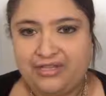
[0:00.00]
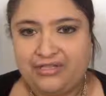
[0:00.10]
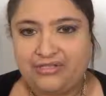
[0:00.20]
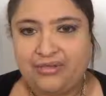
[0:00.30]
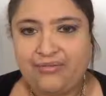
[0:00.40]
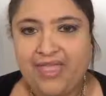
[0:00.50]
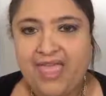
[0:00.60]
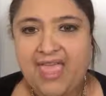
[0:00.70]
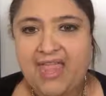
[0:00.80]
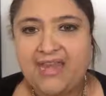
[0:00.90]
So
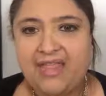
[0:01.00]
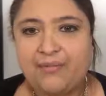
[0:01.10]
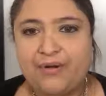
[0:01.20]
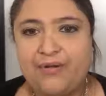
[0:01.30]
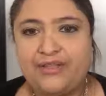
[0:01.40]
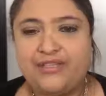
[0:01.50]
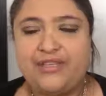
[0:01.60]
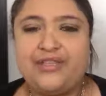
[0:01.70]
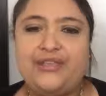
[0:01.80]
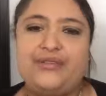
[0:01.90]
that ending we're going to
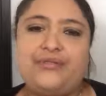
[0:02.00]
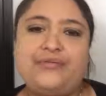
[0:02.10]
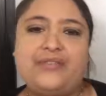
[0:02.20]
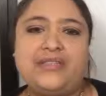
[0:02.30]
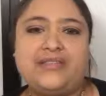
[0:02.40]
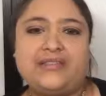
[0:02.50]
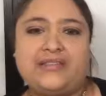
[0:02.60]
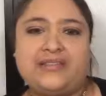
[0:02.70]
use